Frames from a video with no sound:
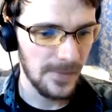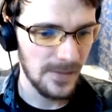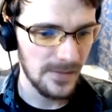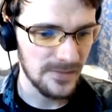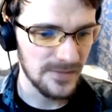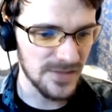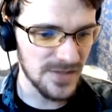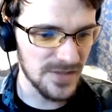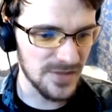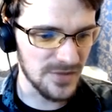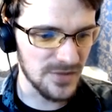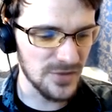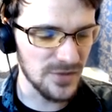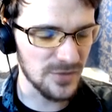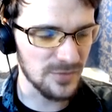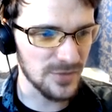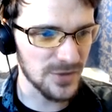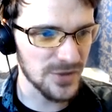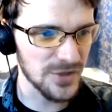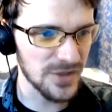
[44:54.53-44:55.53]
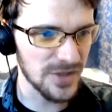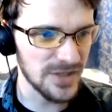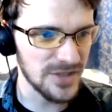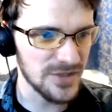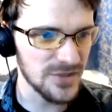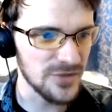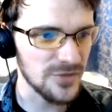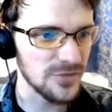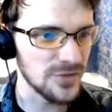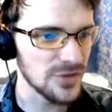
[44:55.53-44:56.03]
This isn't good. What should I
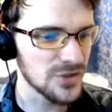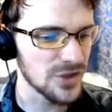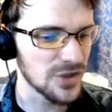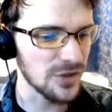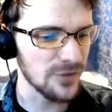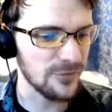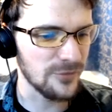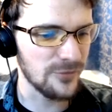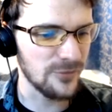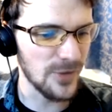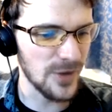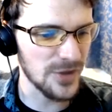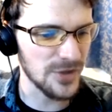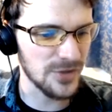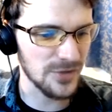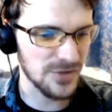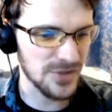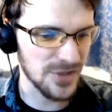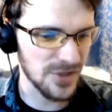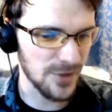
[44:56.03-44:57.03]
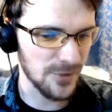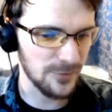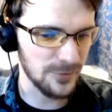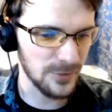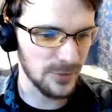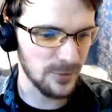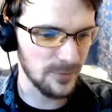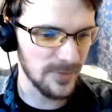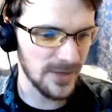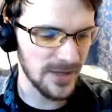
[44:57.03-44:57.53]
do? You should go fuck yourself,
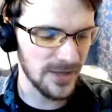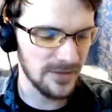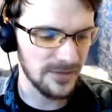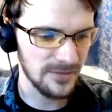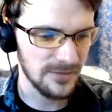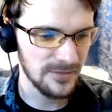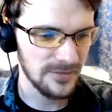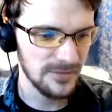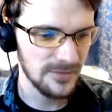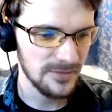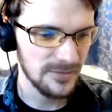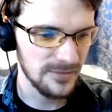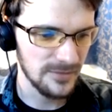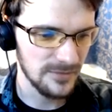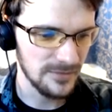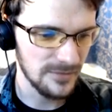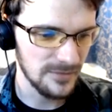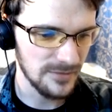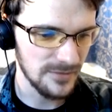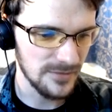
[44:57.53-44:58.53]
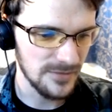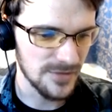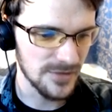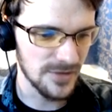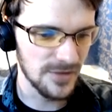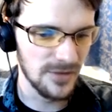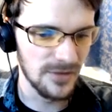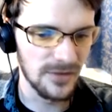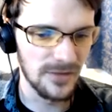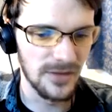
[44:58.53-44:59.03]
little man. He's like,
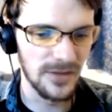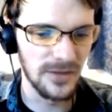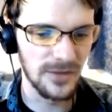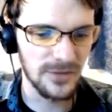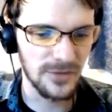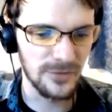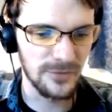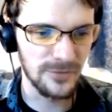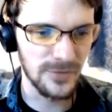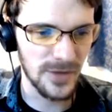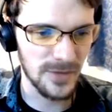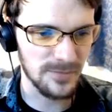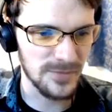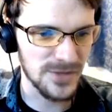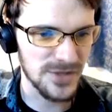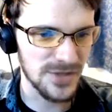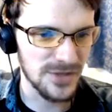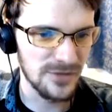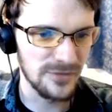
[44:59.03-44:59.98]
alright, I'll go fuck myself.